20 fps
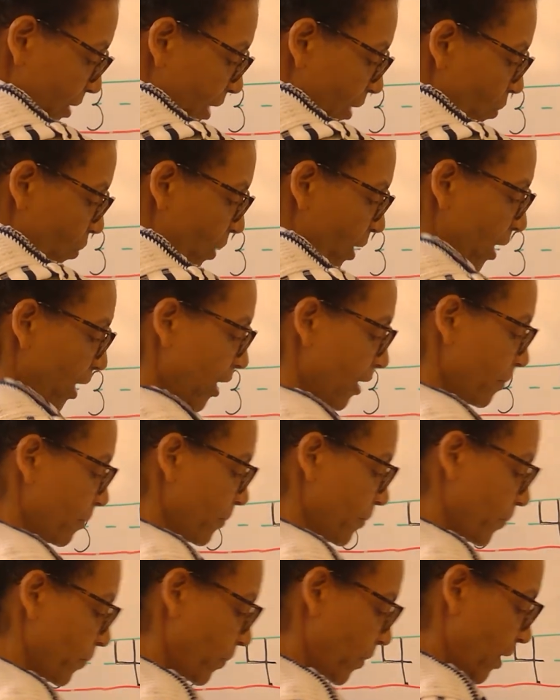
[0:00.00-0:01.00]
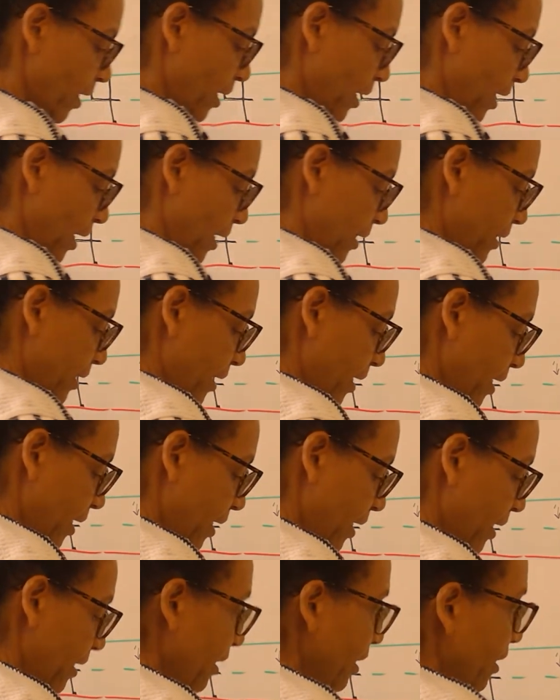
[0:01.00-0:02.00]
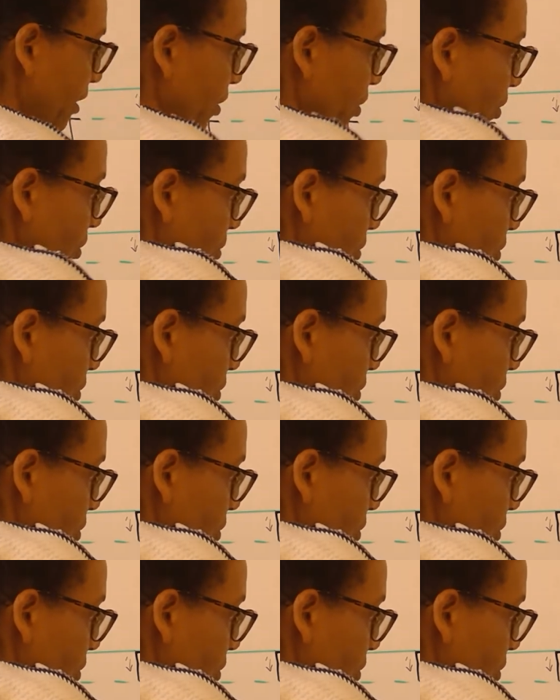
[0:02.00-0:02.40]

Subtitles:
that way, and then you're